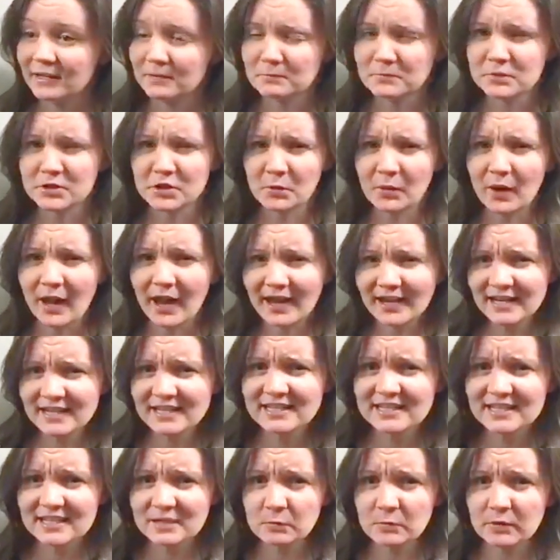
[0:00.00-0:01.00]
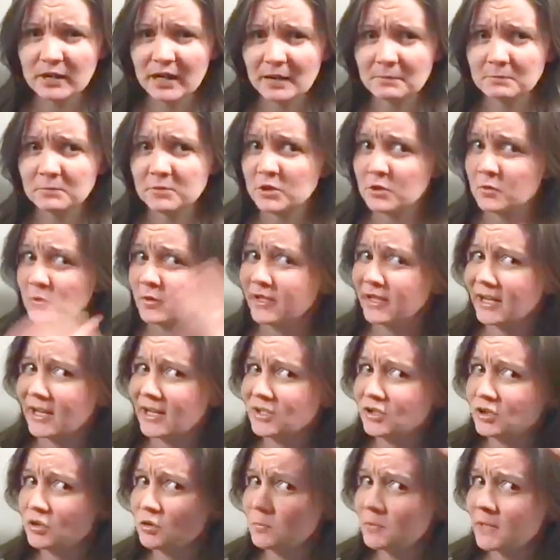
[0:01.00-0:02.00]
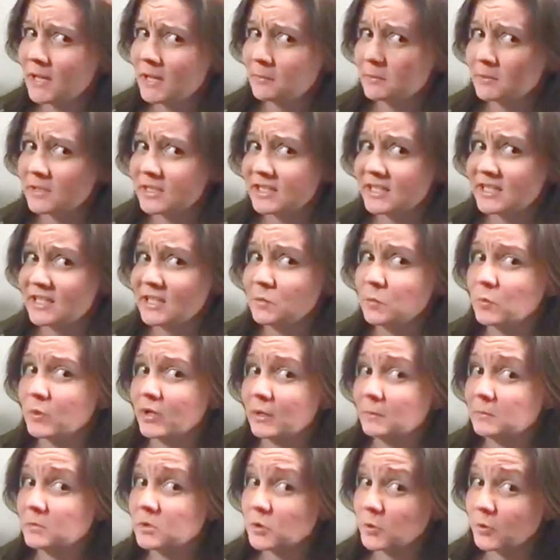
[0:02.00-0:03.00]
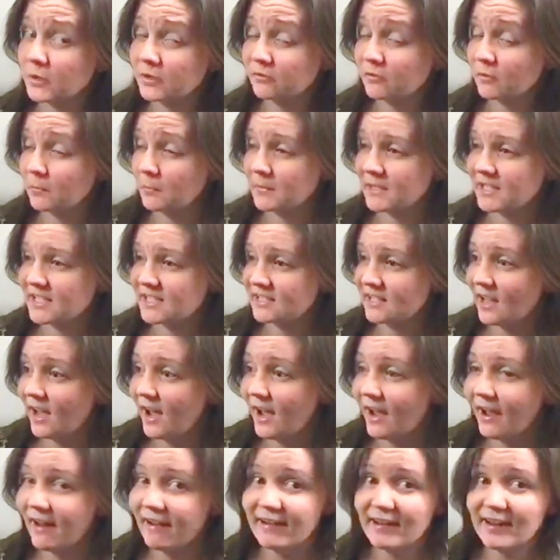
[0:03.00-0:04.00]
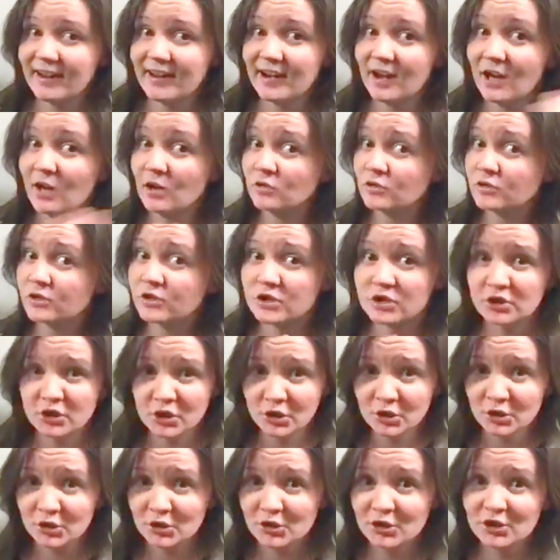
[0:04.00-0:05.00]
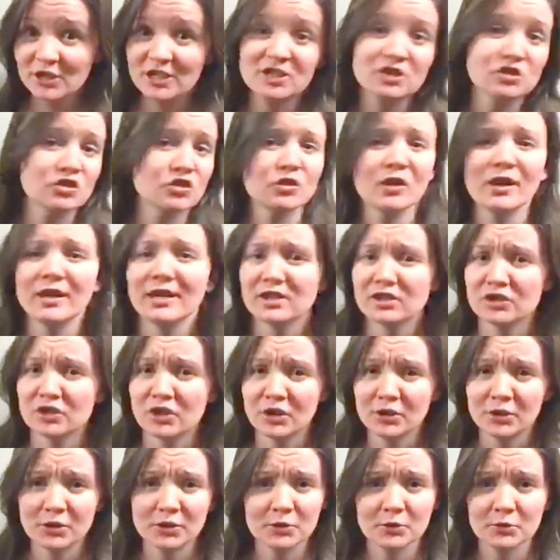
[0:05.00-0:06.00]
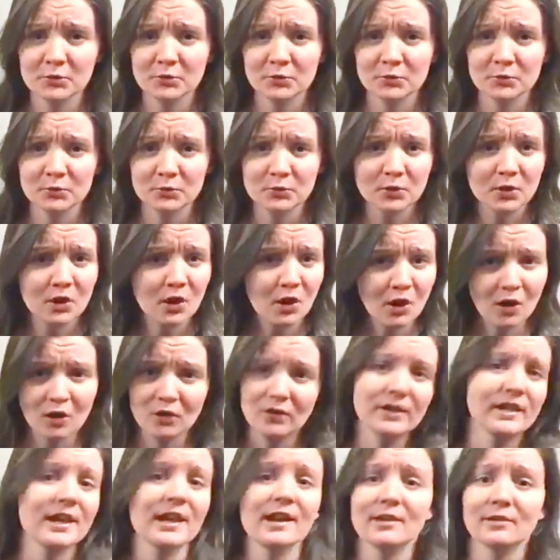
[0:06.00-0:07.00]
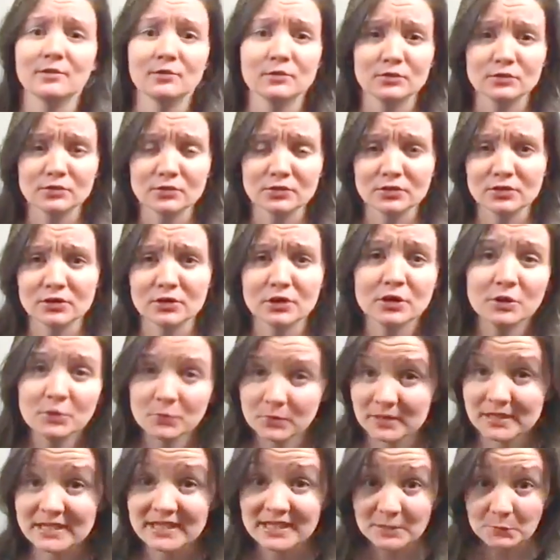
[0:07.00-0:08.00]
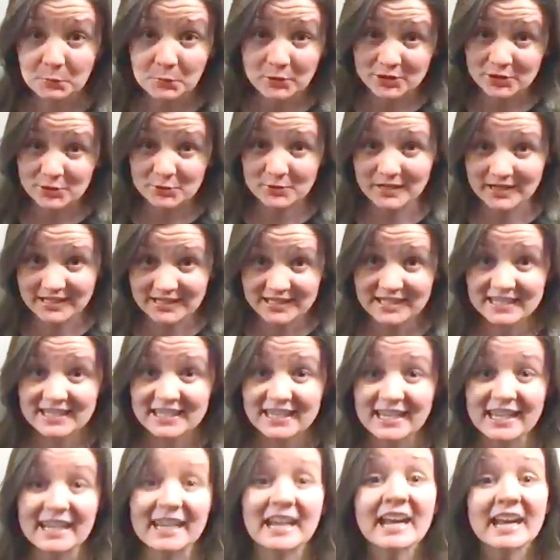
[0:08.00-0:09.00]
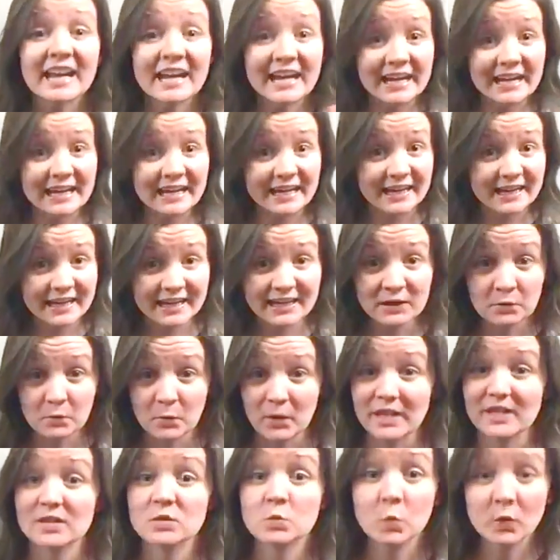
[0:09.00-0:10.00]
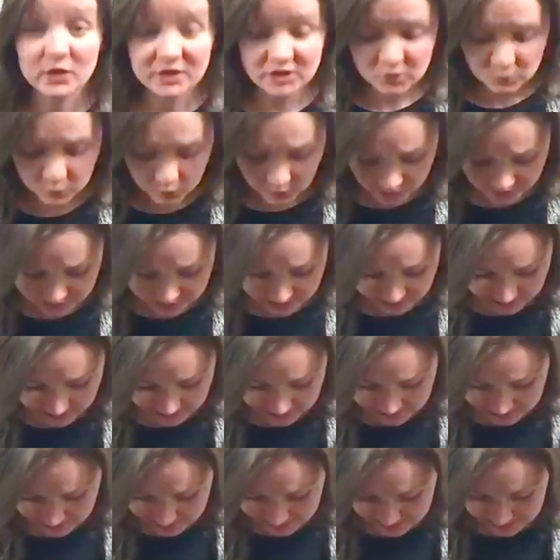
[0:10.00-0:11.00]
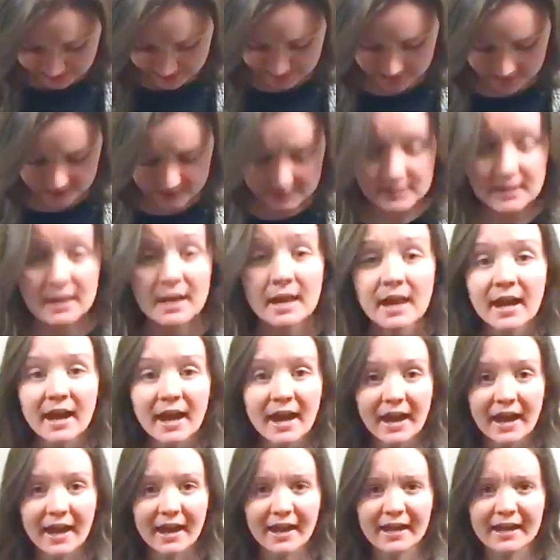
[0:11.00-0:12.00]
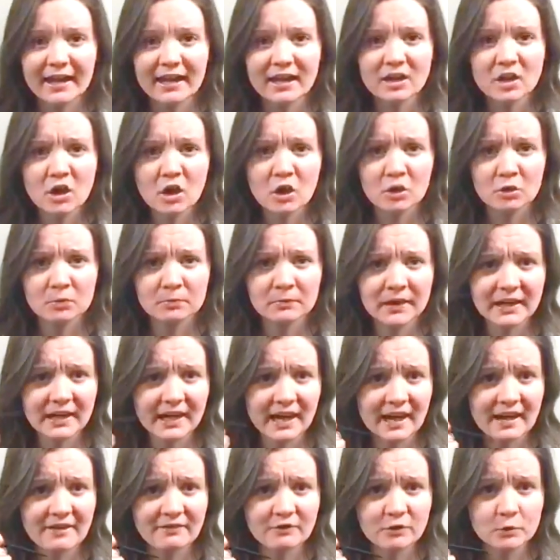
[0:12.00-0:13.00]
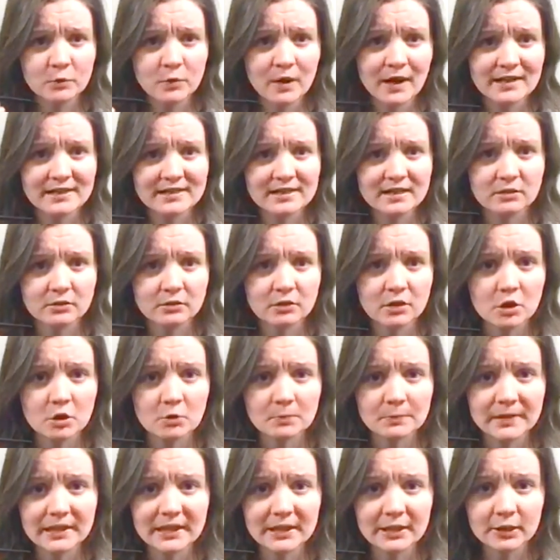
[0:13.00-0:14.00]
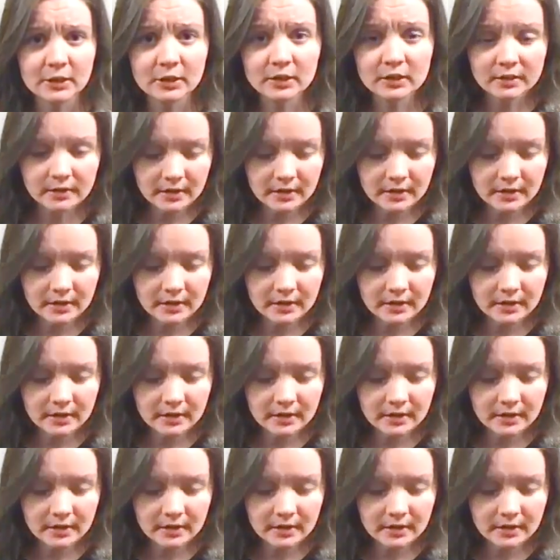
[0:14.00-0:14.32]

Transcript: So I can see what I'm doing, and you'll be able to see what I'm doing from the side, and I'll turn and try to show you all the angles so you can see what you need to see. Anyways, what you will need is a comb, like I have a rat tail comb here,